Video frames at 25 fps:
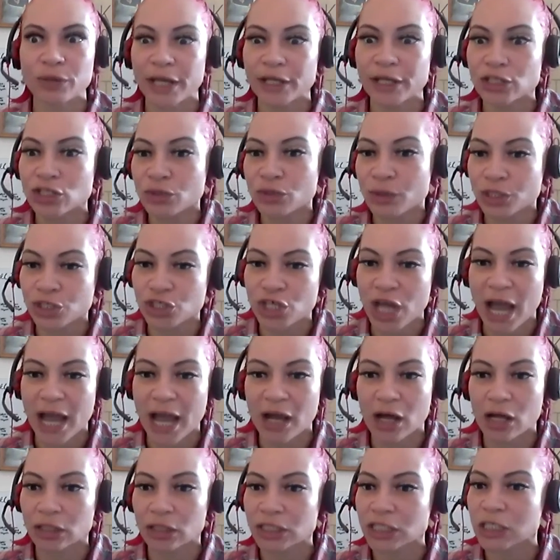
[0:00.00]
and donate to
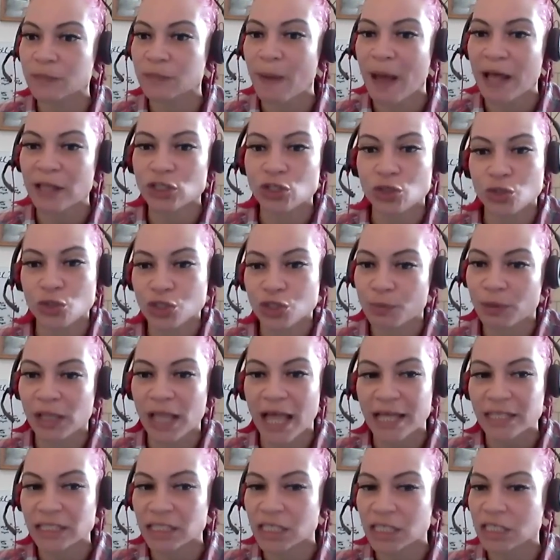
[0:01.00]
a child and sponsor
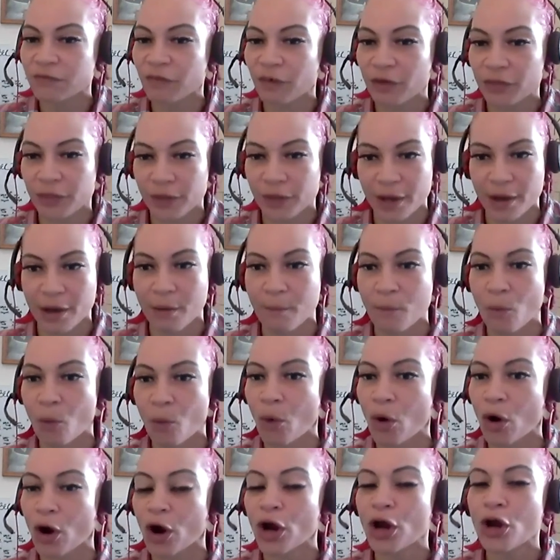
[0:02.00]
some classes for them.
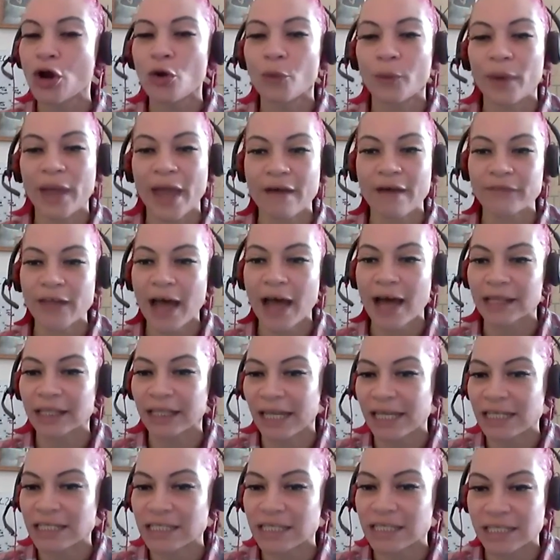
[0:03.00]
Or we have the
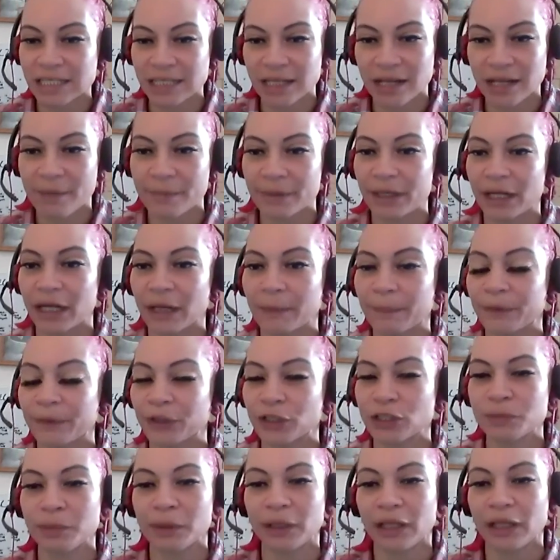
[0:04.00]
holiday season coming up, and
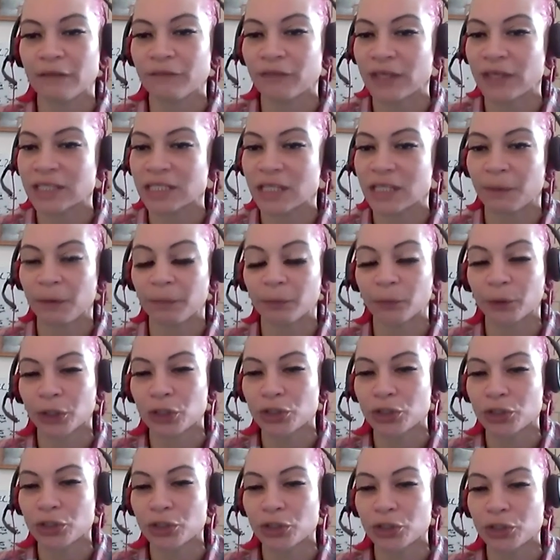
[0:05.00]
there's plenty of things that people
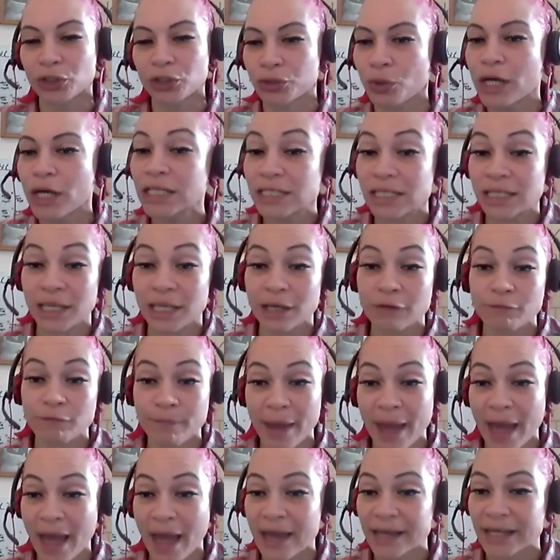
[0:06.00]
can do
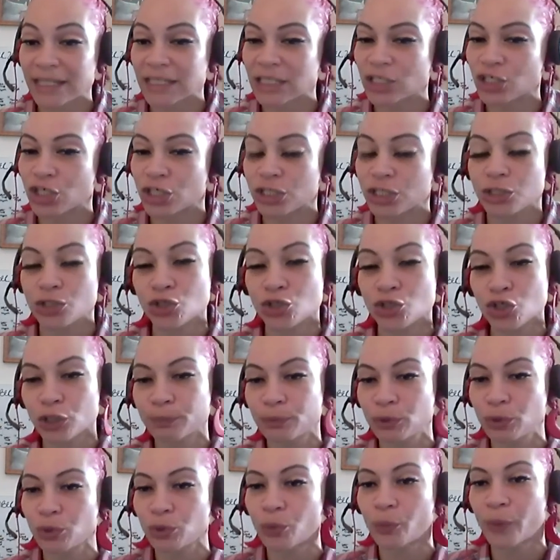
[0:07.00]
to give back and to
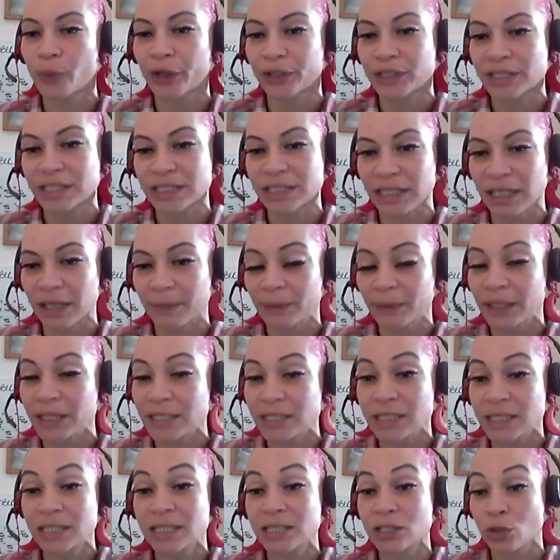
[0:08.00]
just contribute where it's
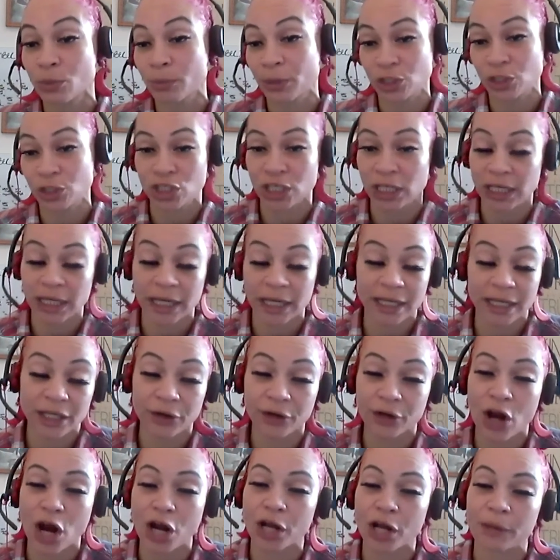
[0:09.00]
needed, because it's so much
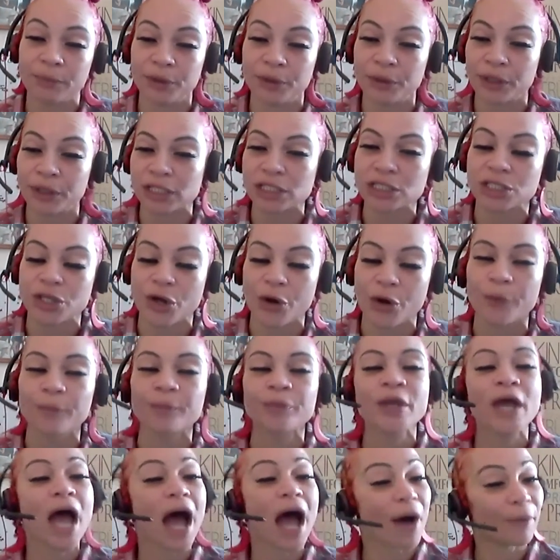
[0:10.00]
needed here in our community.
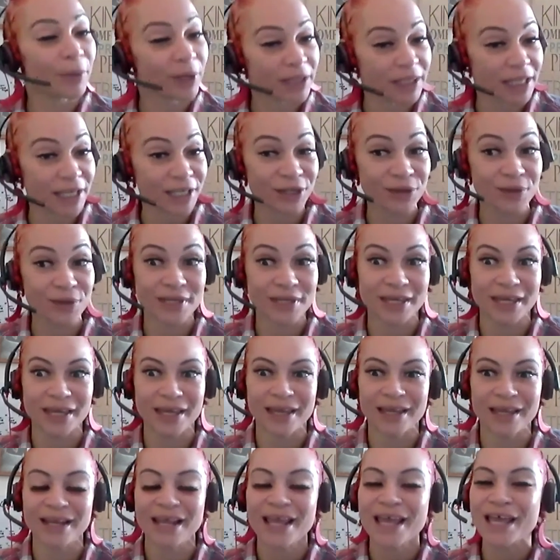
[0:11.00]
So I want to thank
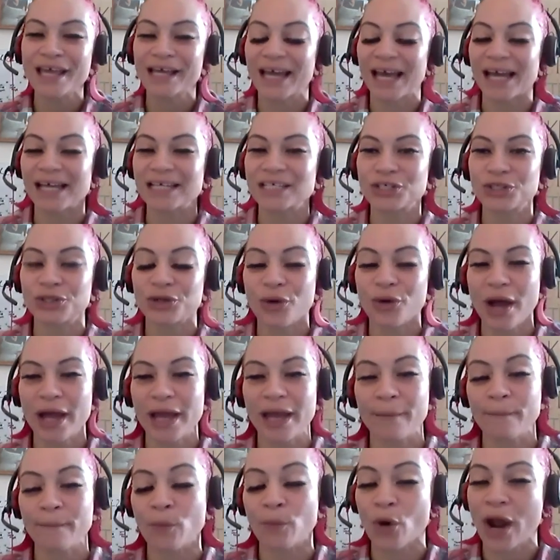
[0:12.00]
you again, guys.
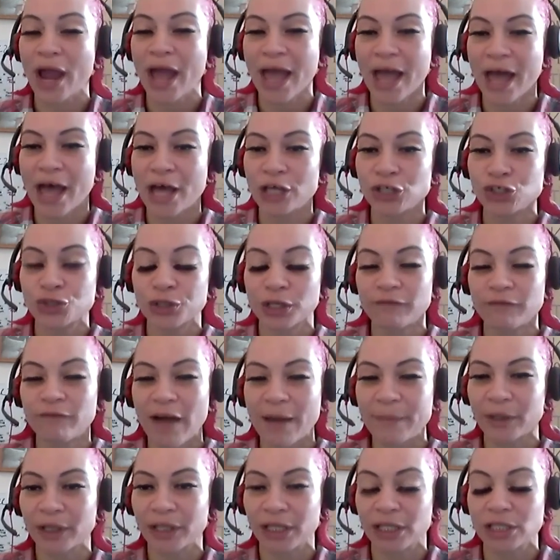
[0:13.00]
I am More Ash. You
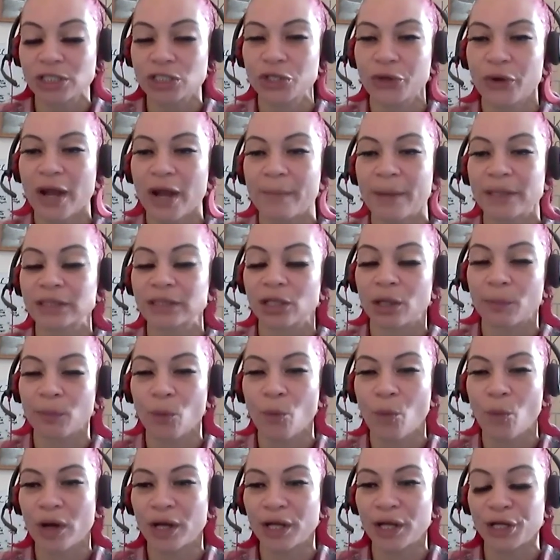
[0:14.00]
can find me on Instagram at
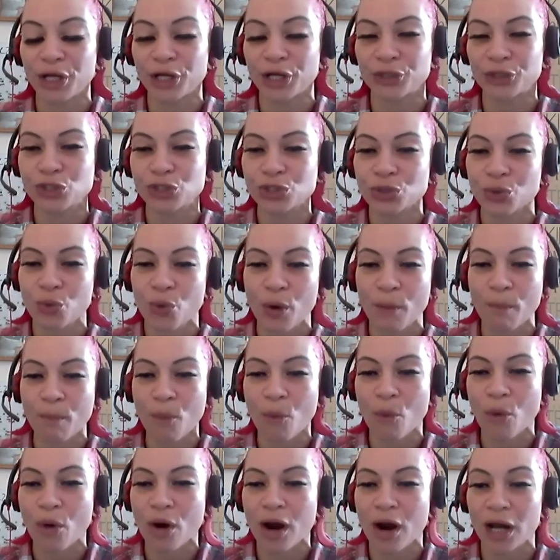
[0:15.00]

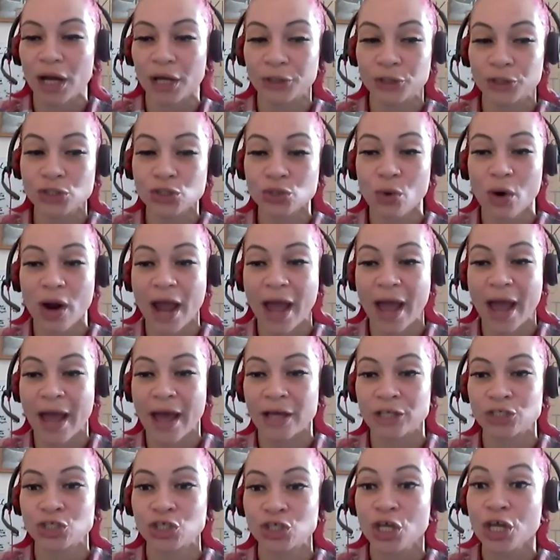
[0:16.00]

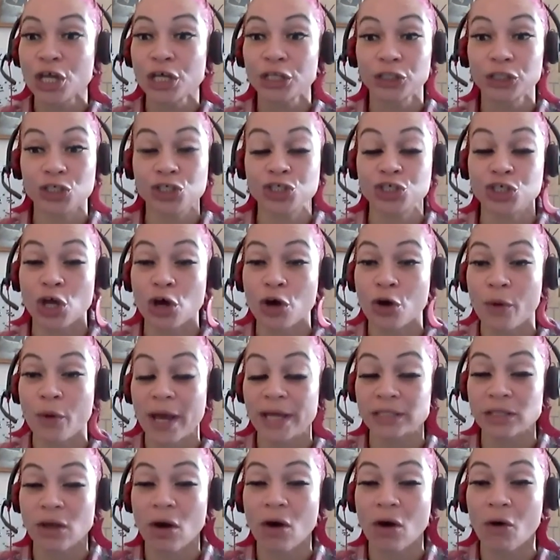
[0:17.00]
_1_more_Ash. The show
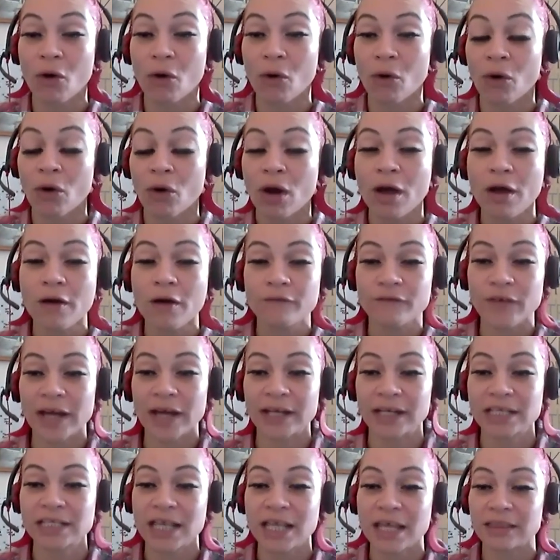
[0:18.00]
as a whole,
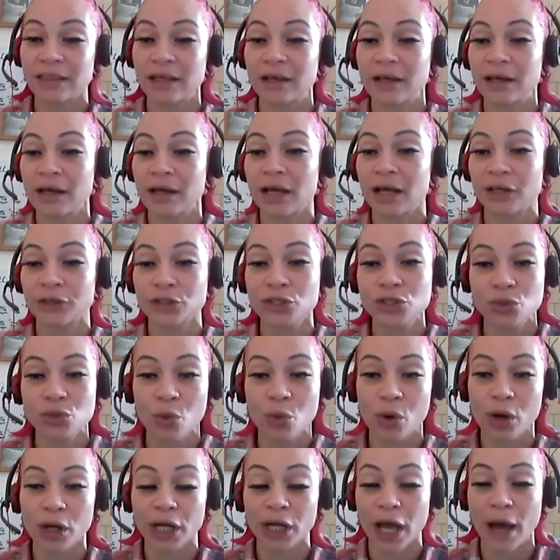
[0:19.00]
find us at
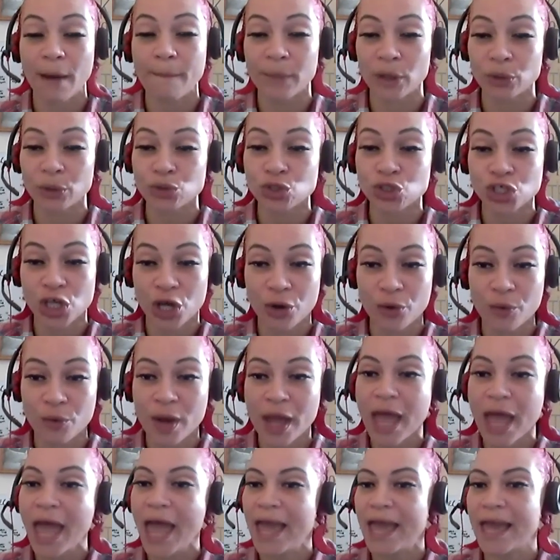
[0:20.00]
_Gumbo show.
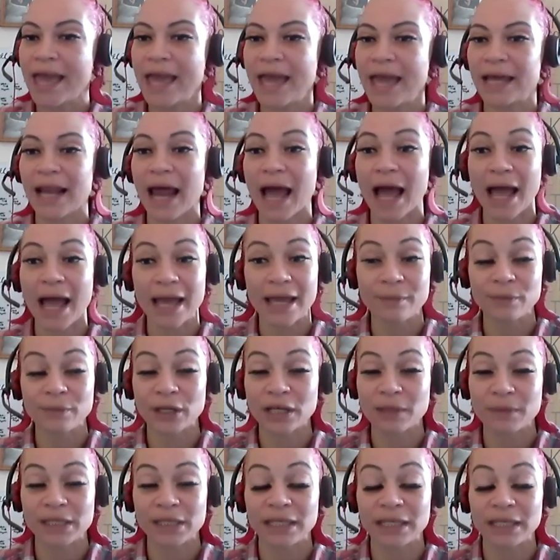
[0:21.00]
And I am
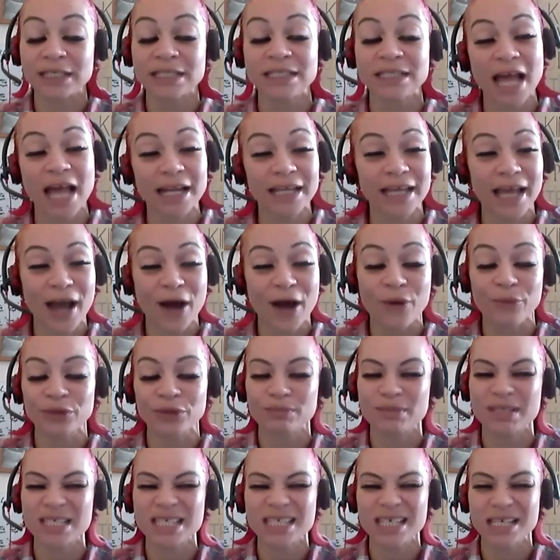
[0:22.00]
going to be signing out
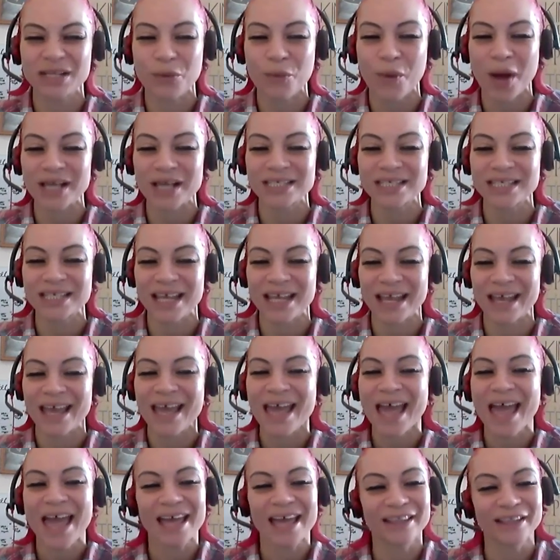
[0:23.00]
with Miss Tina Weiss today
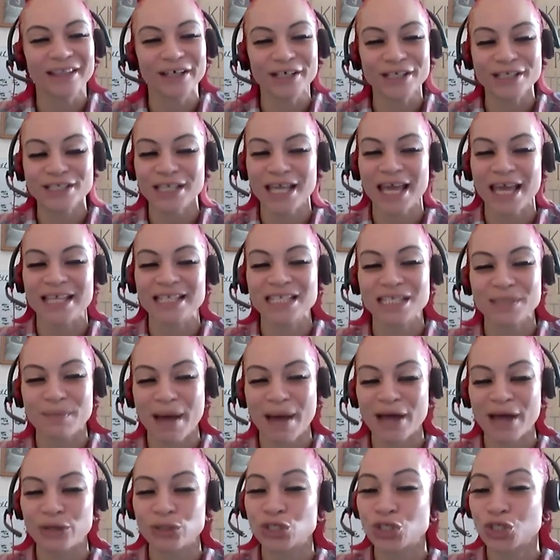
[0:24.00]
in the Hugs and
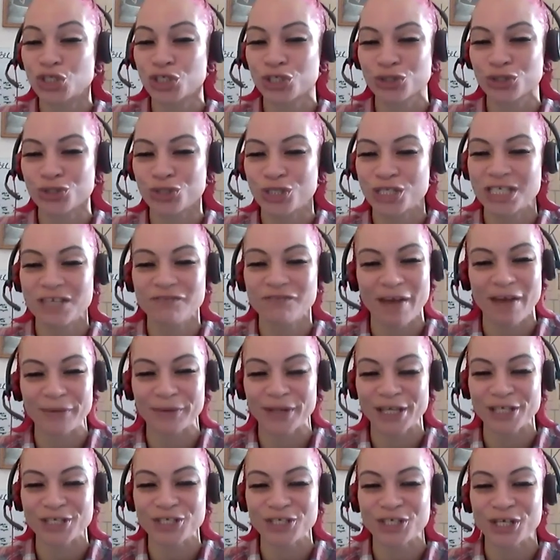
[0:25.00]
Smiles Children's
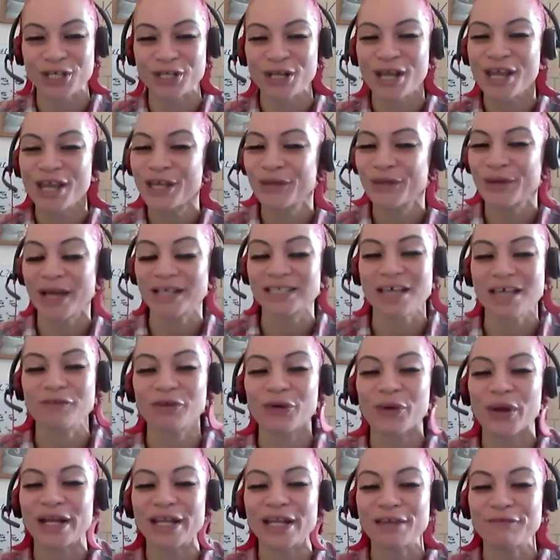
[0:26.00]
Foundation. You guys have
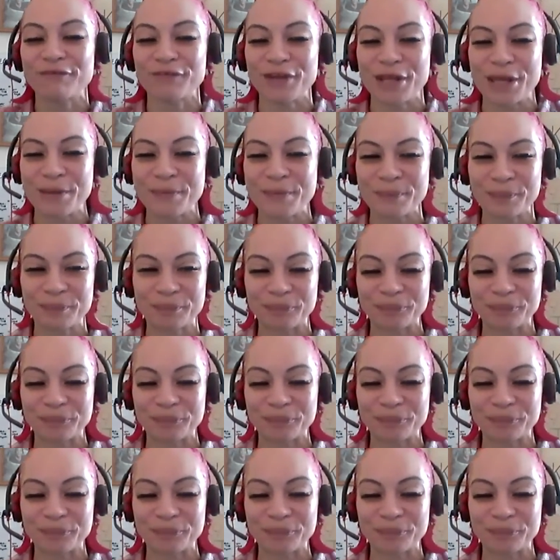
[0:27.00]
a great evening.